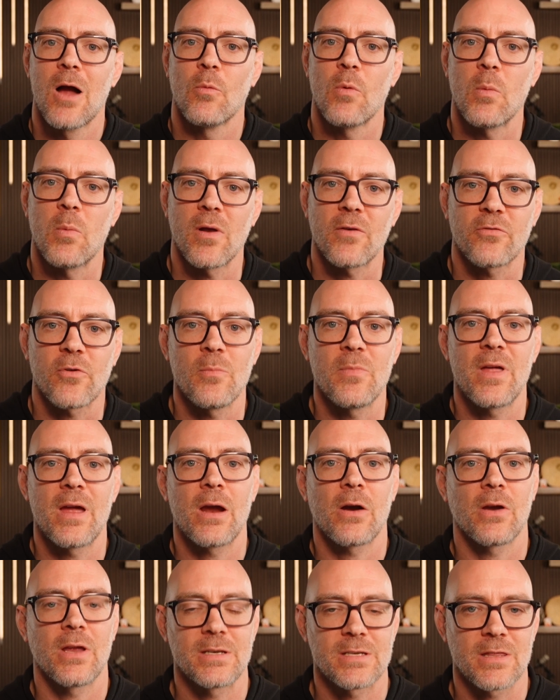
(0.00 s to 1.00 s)
We went from
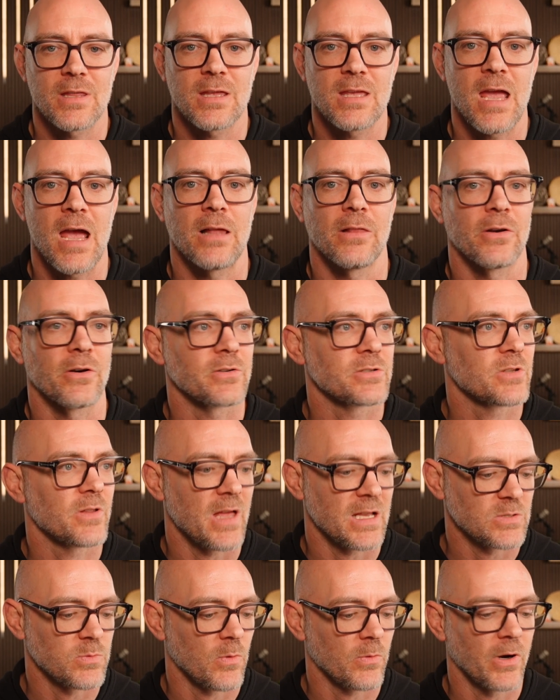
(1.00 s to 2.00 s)
there into the calendar, so
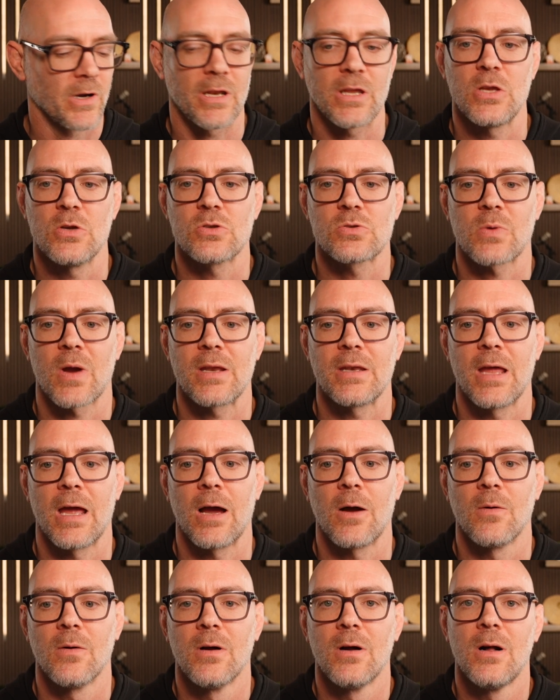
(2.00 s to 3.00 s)
that's what we're going to use right
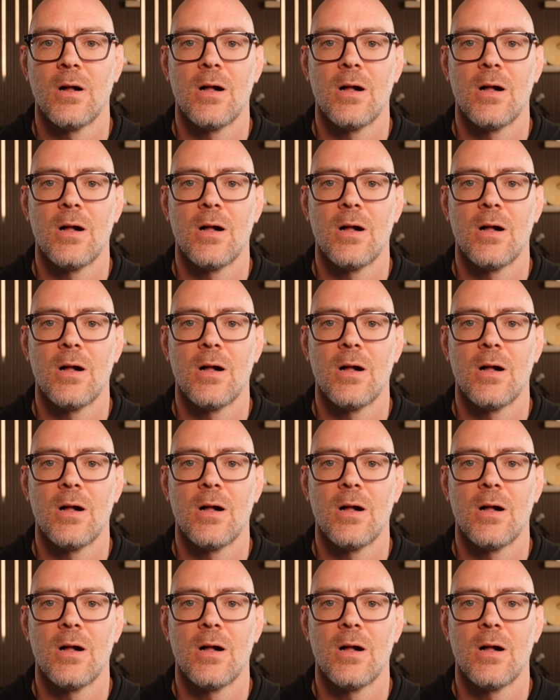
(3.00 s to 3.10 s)
now.